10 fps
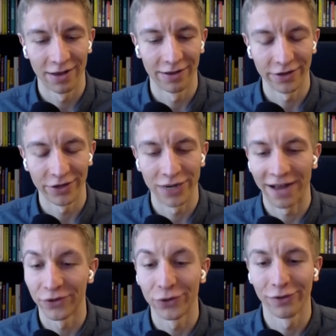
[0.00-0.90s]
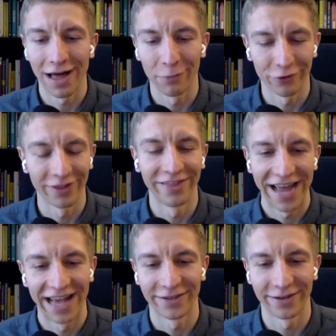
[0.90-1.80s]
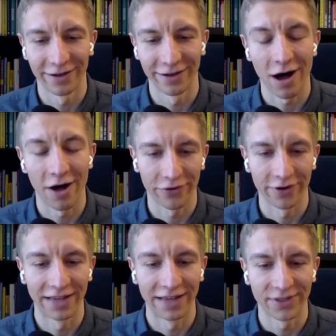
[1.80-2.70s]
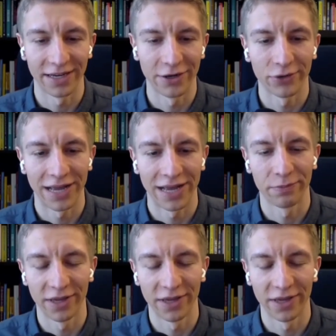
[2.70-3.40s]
you know, you have to do a lot more than that as a author. As you say, you also have yeah. to be